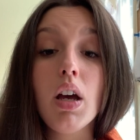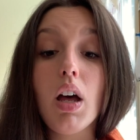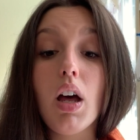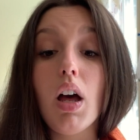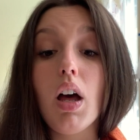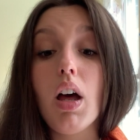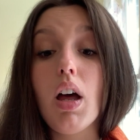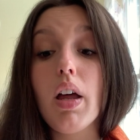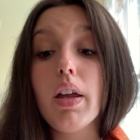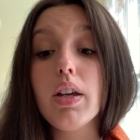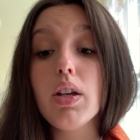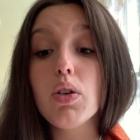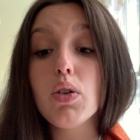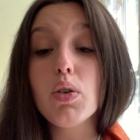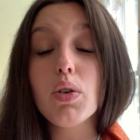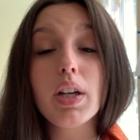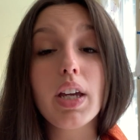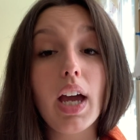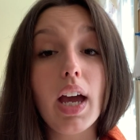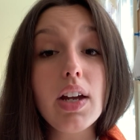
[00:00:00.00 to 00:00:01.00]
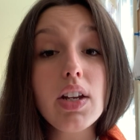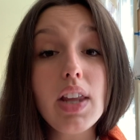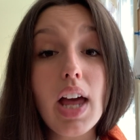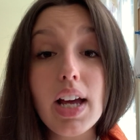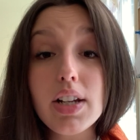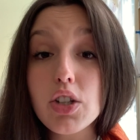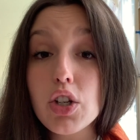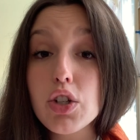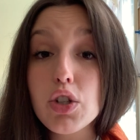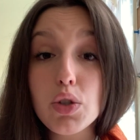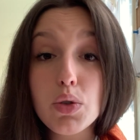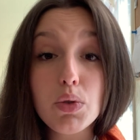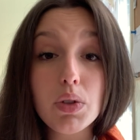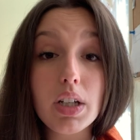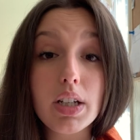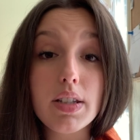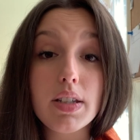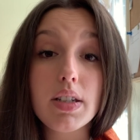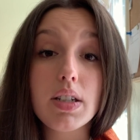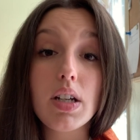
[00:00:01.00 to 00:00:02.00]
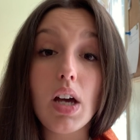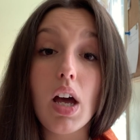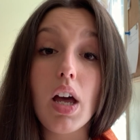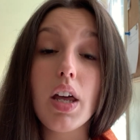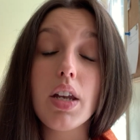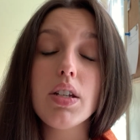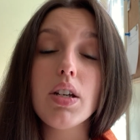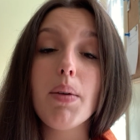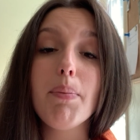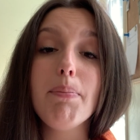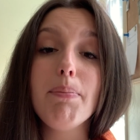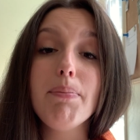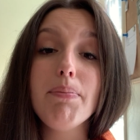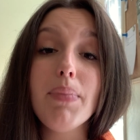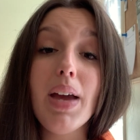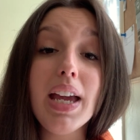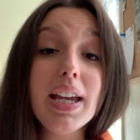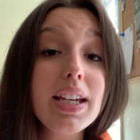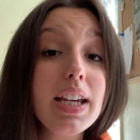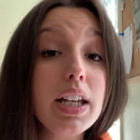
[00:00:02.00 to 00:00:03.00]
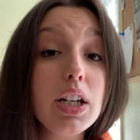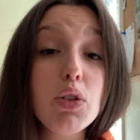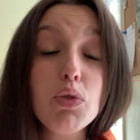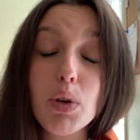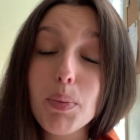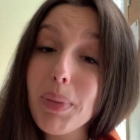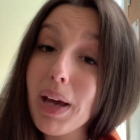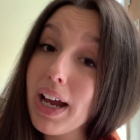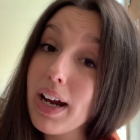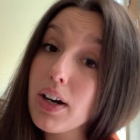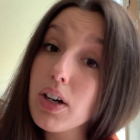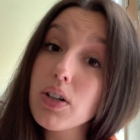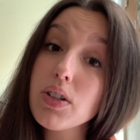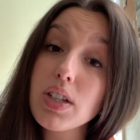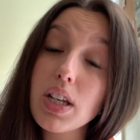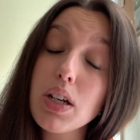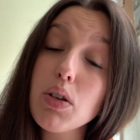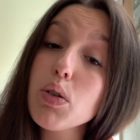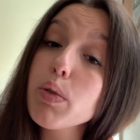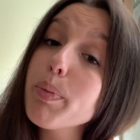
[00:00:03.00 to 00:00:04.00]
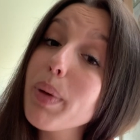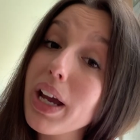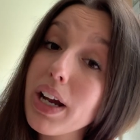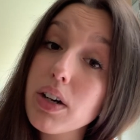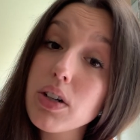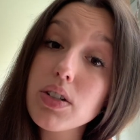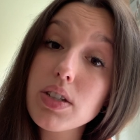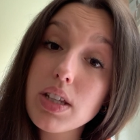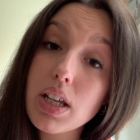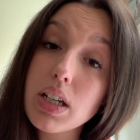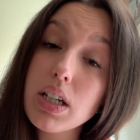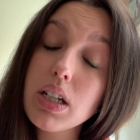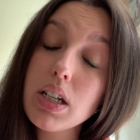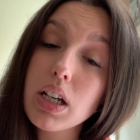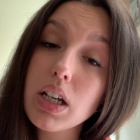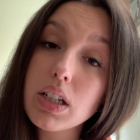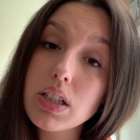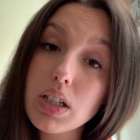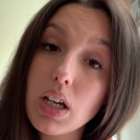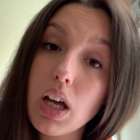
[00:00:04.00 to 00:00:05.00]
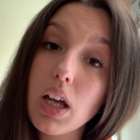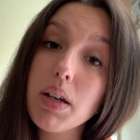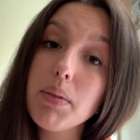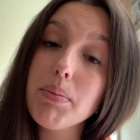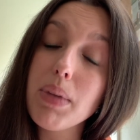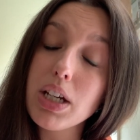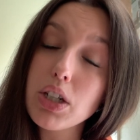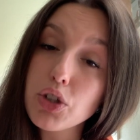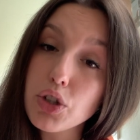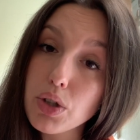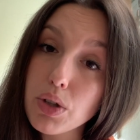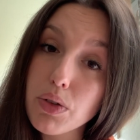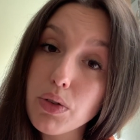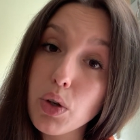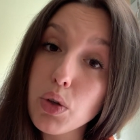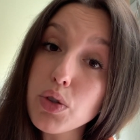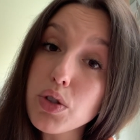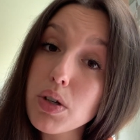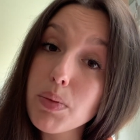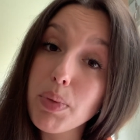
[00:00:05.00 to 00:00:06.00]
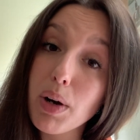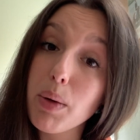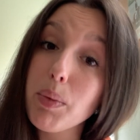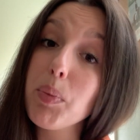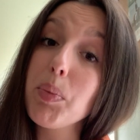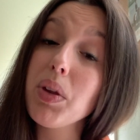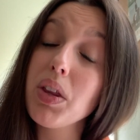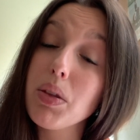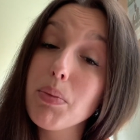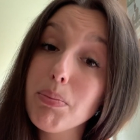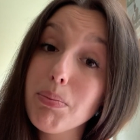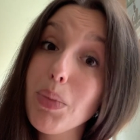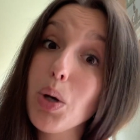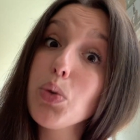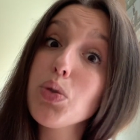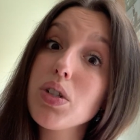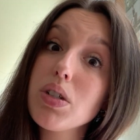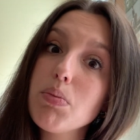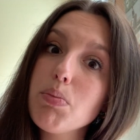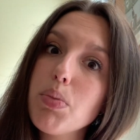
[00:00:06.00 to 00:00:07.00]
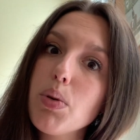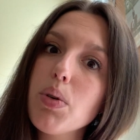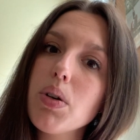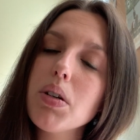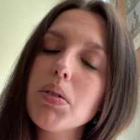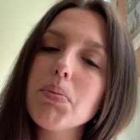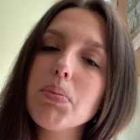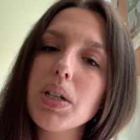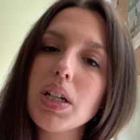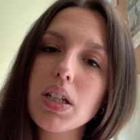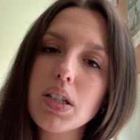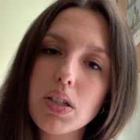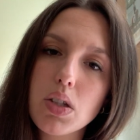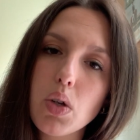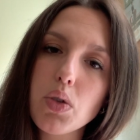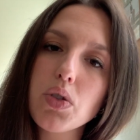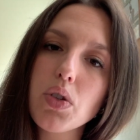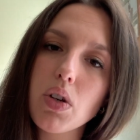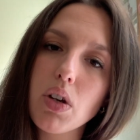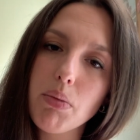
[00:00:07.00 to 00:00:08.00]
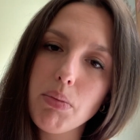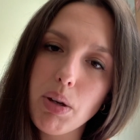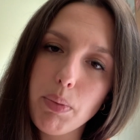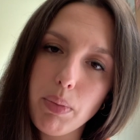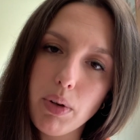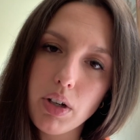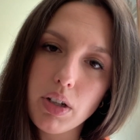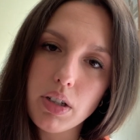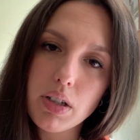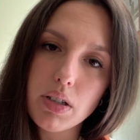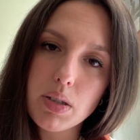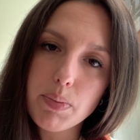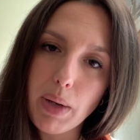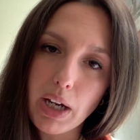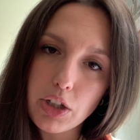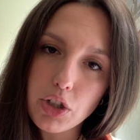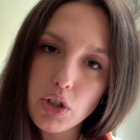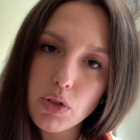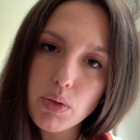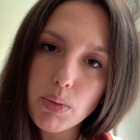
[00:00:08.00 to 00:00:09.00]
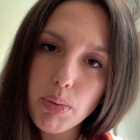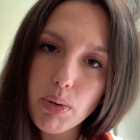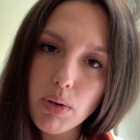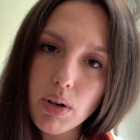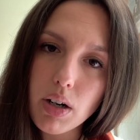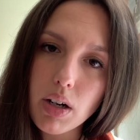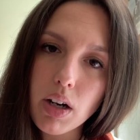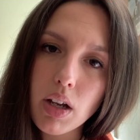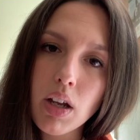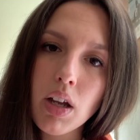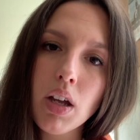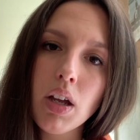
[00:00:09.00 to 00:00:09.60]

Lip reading: Get that to-do list done. Make any repairs that need to get done. Make sure those are probably the most important, because those will come up on an inspection report.